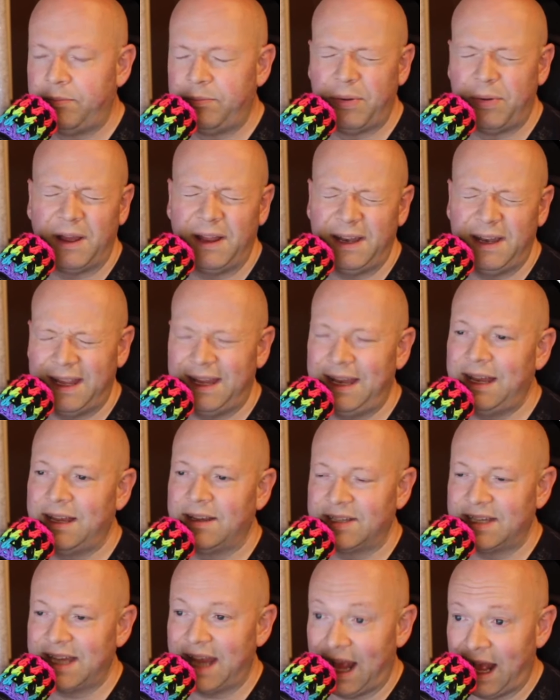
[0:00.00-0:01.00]
but it
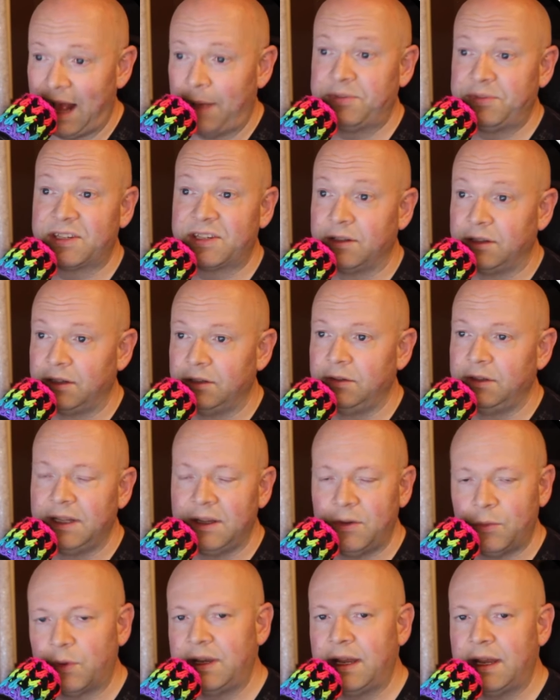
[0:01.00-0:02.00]
is
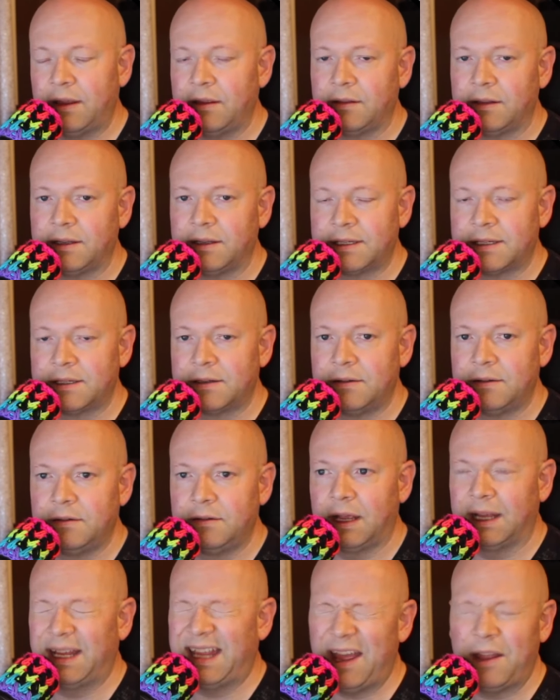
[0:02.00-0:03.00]
absolutely ridiculous.
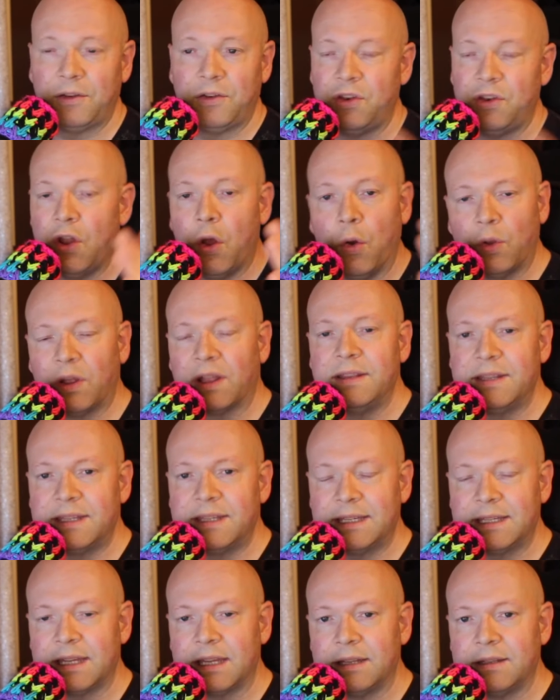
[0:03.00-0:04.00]
Again, no
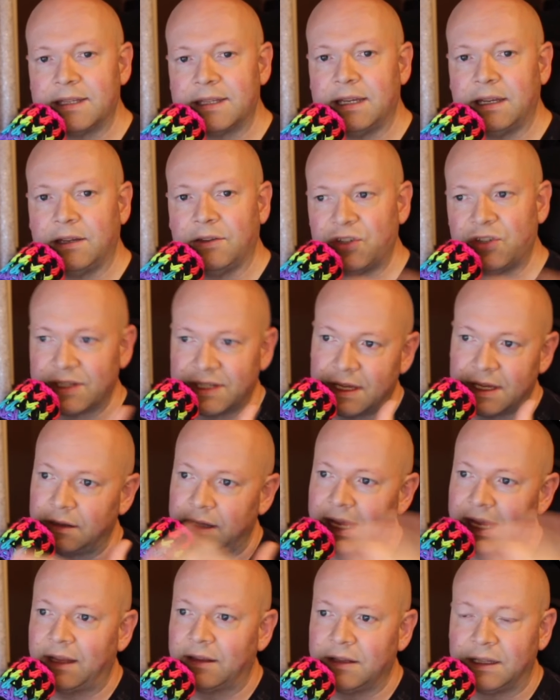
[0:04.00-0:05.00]
consistency, just
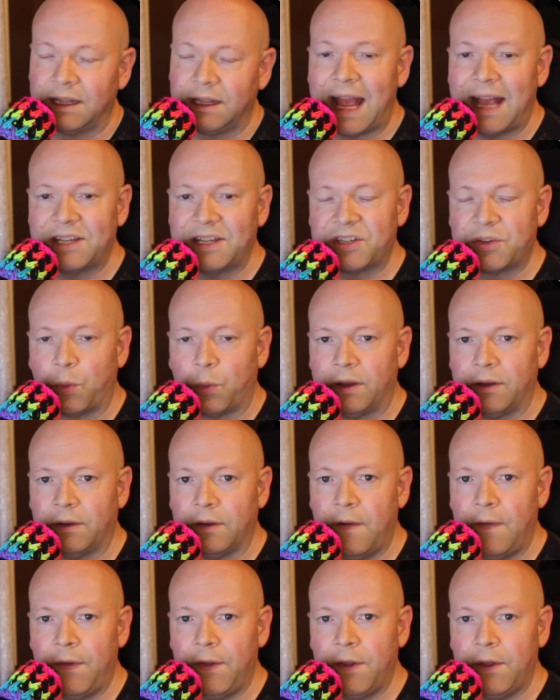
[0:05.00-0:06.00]
like in the last one
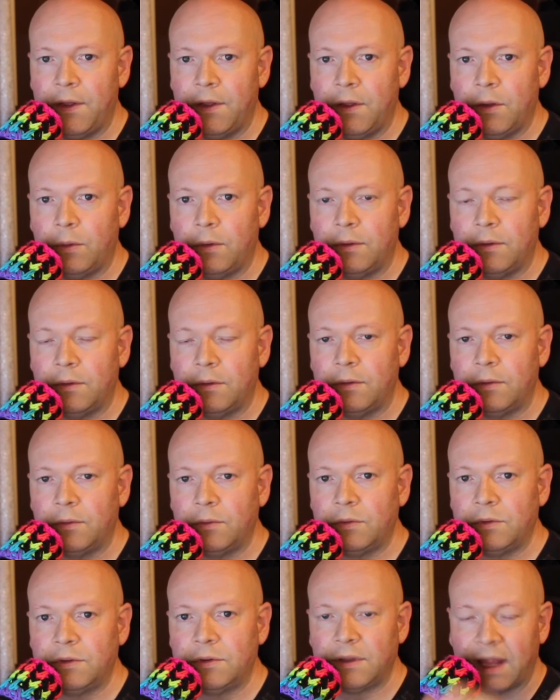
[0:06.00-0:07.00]

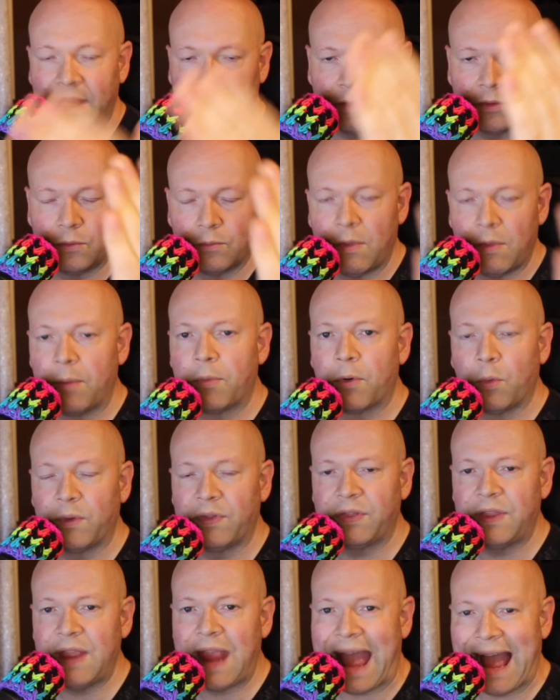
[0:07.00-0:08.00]
like remember
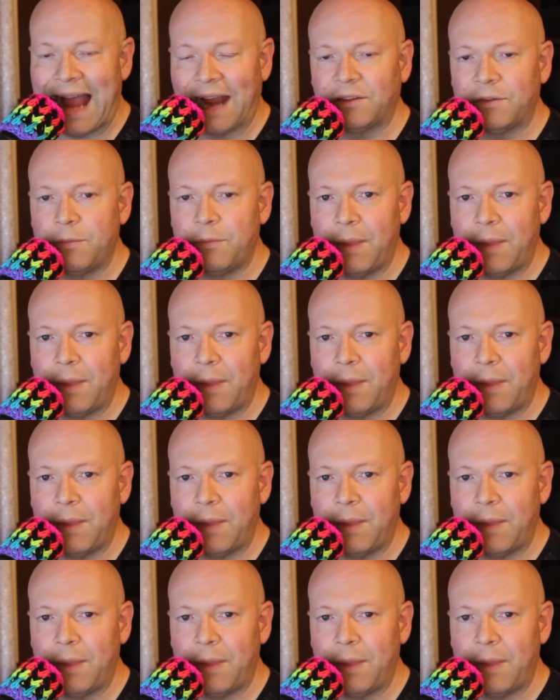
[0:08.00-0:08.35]
with the act